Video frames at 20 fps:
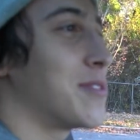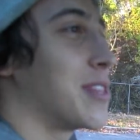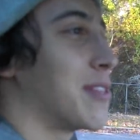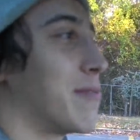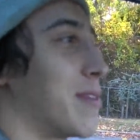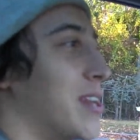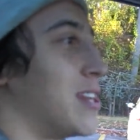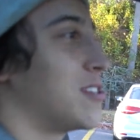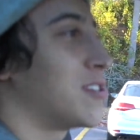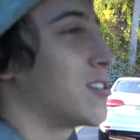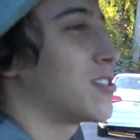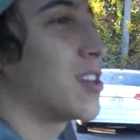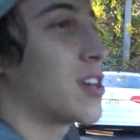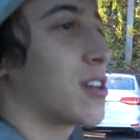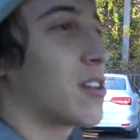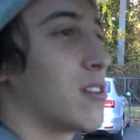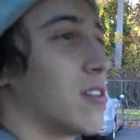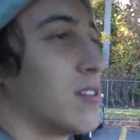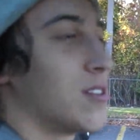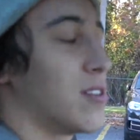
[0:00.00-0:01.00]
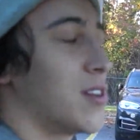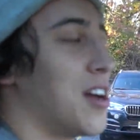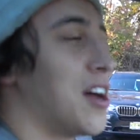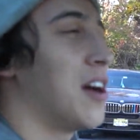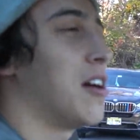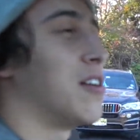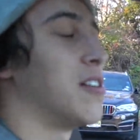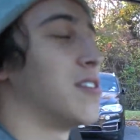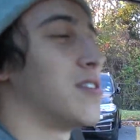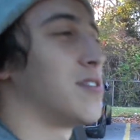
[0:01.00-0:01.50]
with him and he's just like,
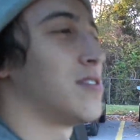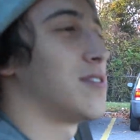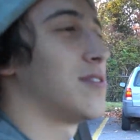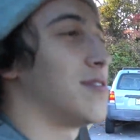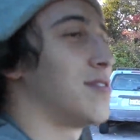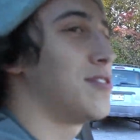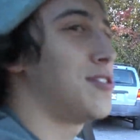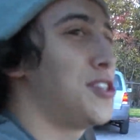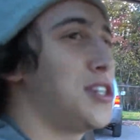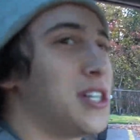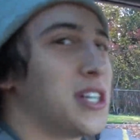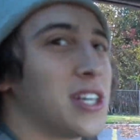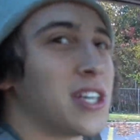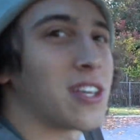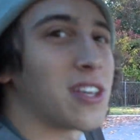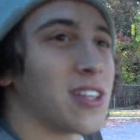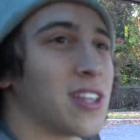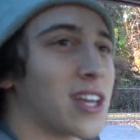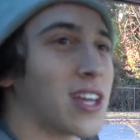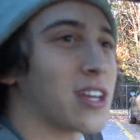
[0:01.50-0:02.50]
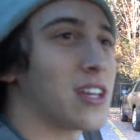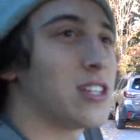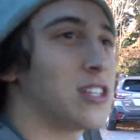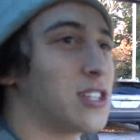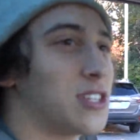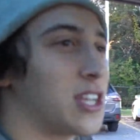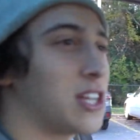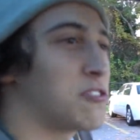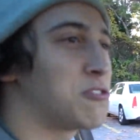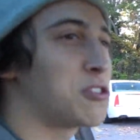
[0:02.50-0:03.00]
oh, really? Like he
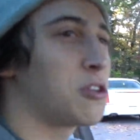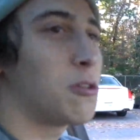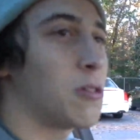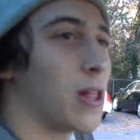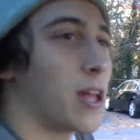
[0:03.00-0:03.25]
just sounds so